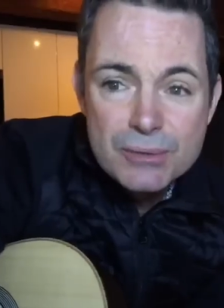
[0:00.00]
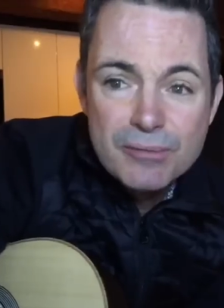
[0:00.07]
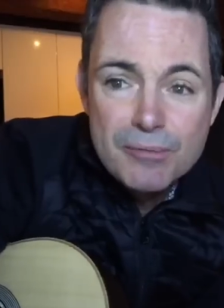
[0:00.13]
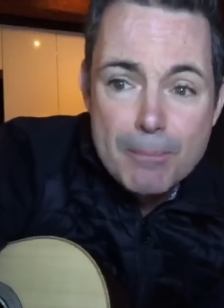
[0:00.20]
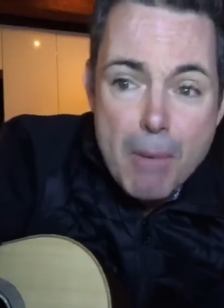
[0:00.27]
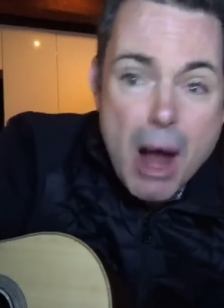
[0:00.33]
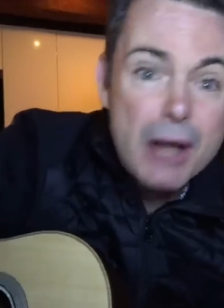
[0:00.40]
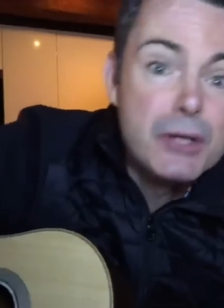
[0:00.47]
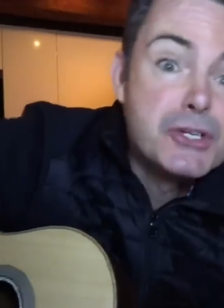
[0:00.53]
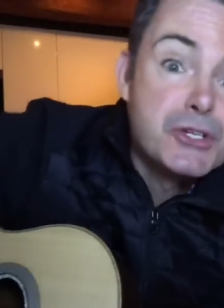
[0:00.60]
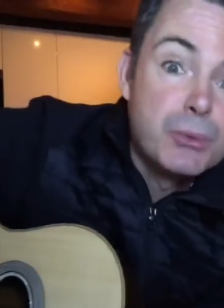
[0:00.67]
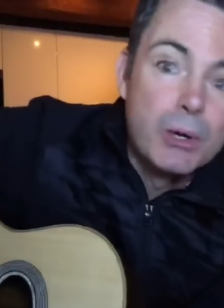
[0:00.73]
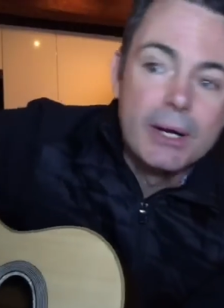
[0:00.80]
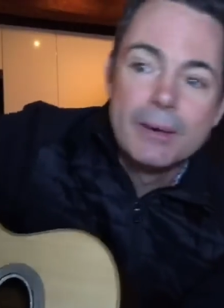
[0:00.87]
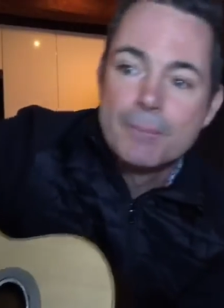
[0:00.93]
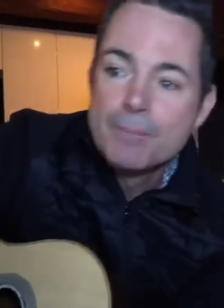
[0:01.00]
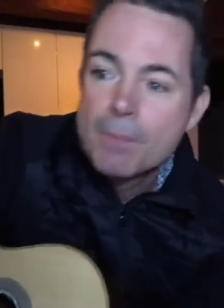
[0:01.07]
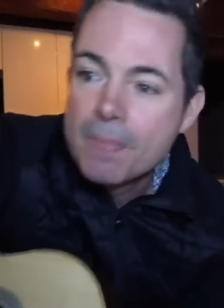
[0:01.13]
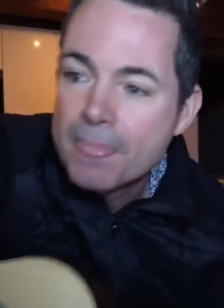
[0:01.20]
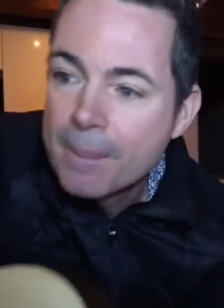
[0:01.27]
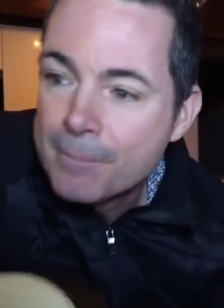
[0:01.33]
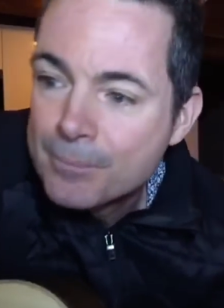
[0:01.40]
of minor swing,
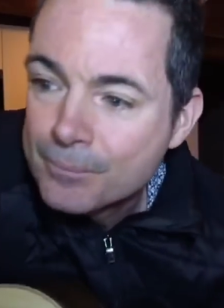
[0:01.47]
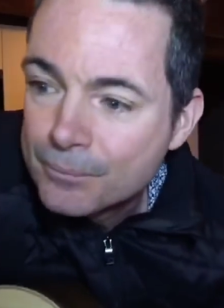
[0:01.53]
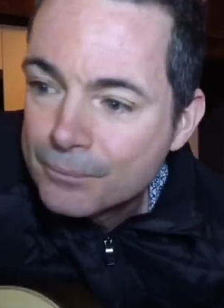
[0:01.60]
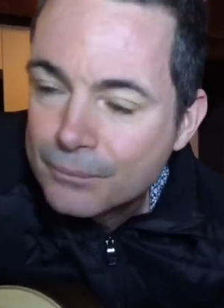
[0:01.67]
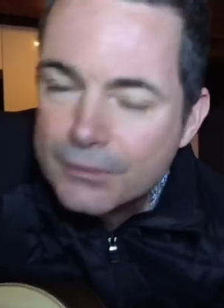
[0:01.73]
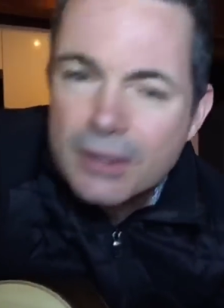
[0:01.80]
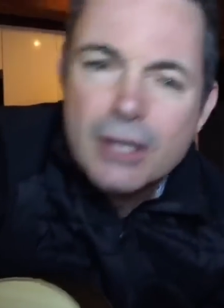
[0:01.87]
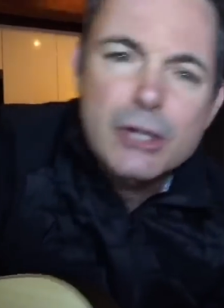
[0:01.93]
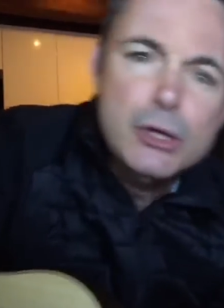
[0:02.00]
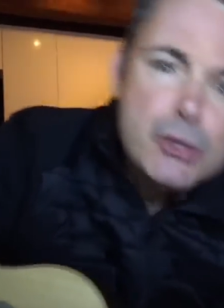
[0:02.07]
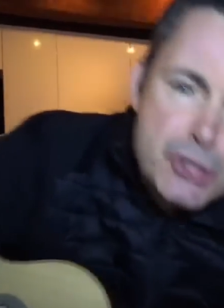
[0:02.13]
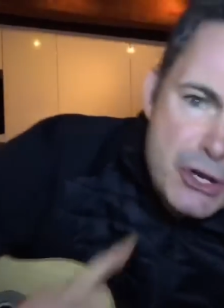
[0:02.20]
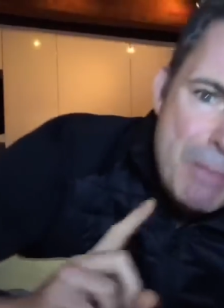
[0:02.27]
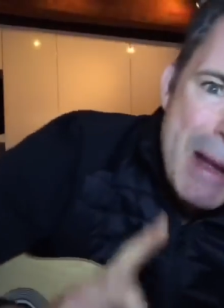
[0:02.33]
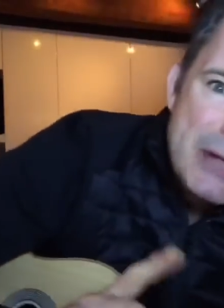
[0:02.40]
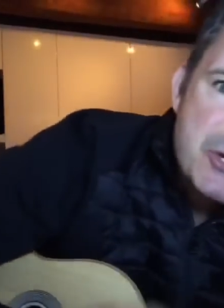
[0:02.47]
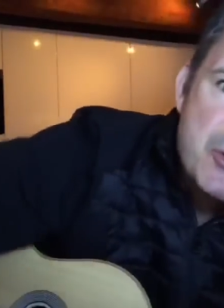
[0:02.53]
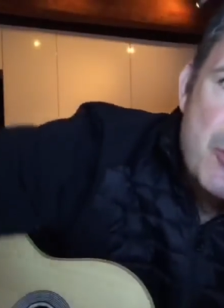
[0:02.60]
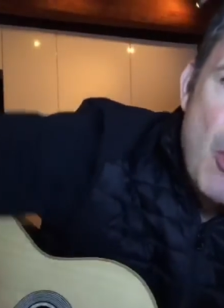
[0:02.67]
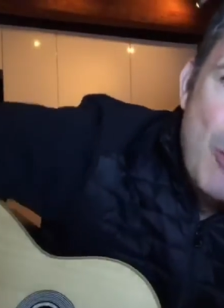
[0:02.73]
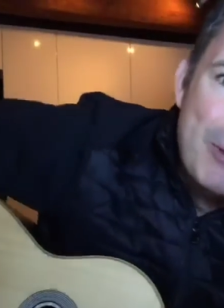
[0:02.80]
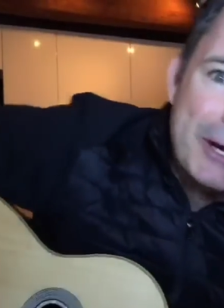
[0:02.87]
using the
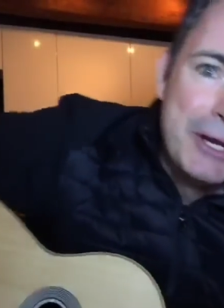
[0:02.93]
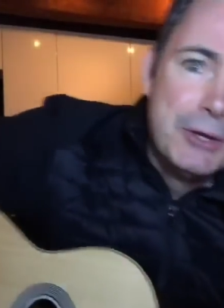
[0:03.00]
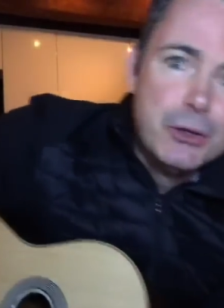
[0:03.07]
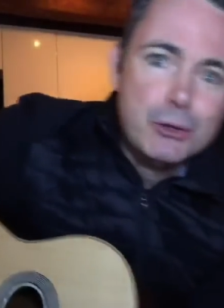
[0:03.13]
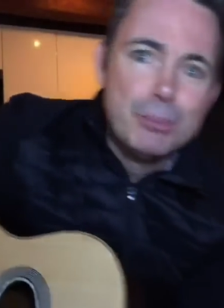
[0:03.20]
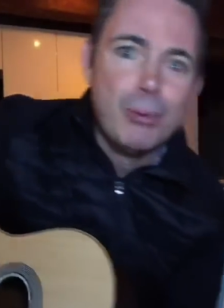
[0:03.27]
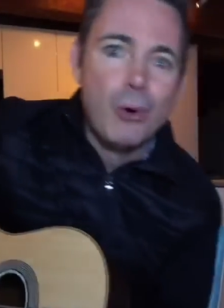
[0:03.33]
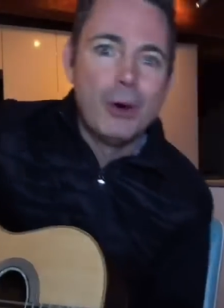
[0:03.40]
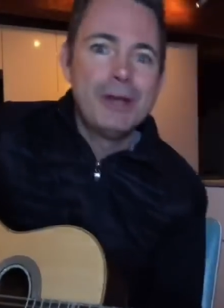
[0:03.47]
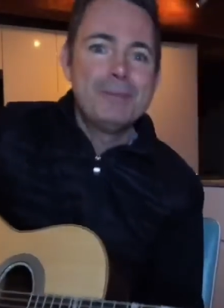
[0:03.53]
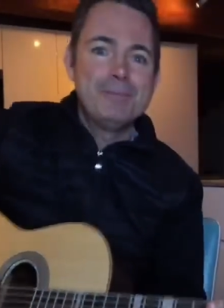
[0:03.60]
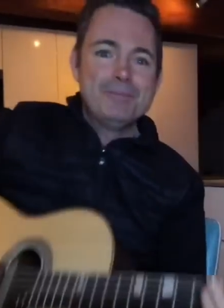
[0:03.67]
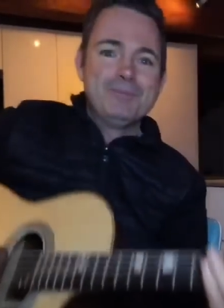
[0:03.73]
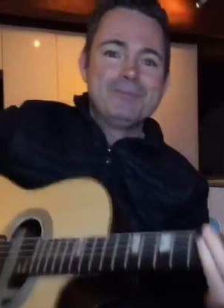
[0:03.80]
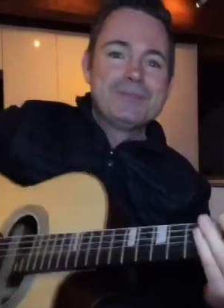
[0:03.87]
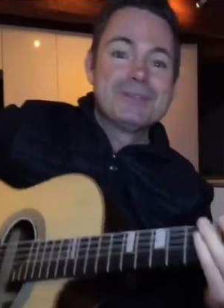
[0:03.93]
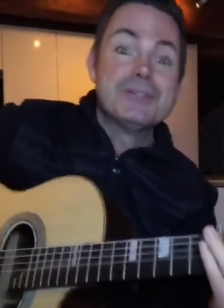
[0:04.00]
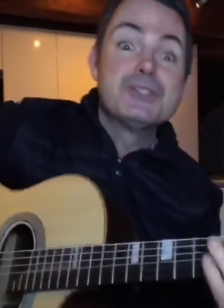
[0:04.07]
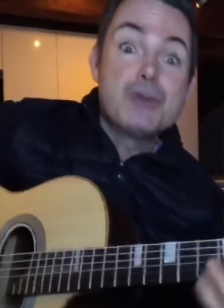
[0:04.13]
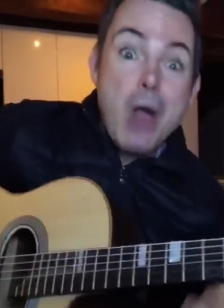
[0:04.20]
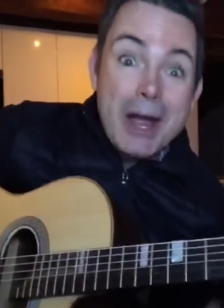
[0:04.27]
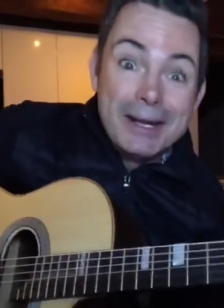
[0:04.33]
metronome like a good boy to
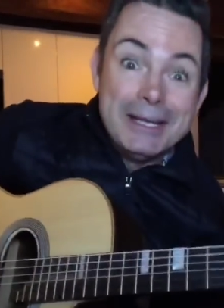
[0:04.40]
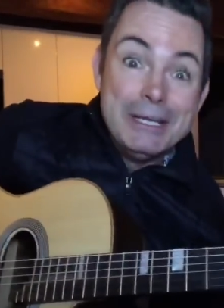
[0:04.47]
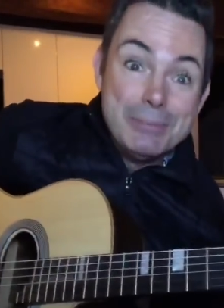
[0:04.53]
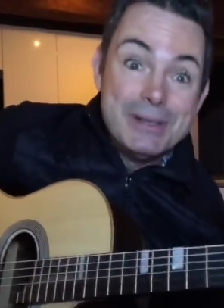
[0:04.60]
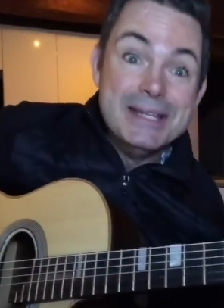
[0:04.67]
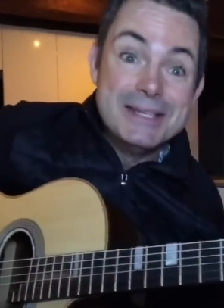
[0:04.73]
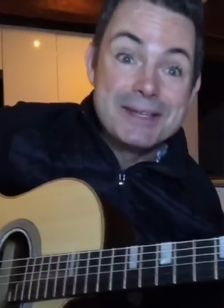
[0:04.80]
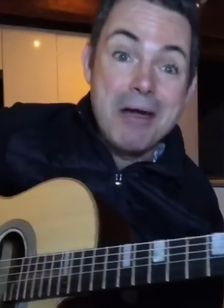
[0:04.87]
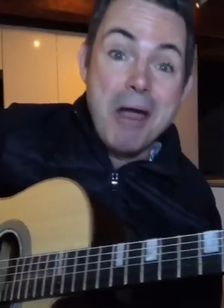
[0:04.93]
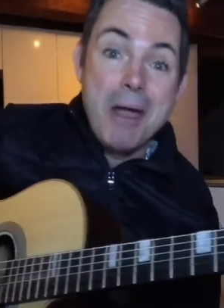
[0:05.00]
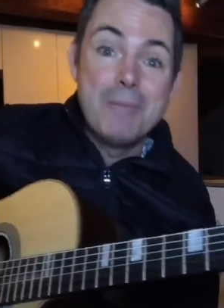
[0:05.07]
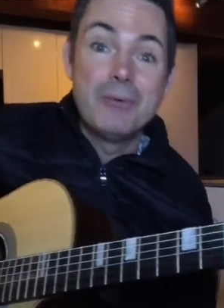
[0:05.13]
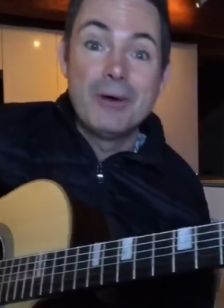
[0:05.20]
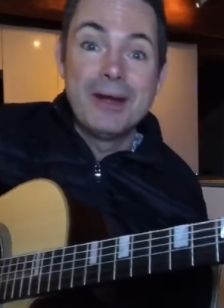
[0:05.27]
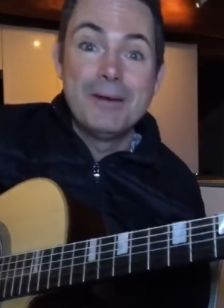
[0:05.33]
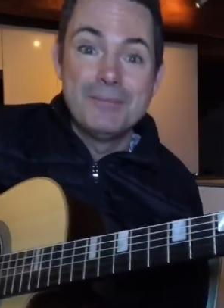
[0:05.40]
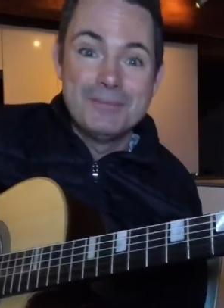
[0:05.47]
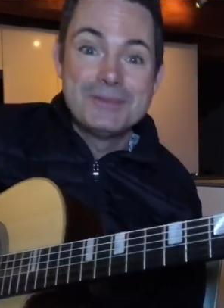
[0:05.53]
try and keep in time, right?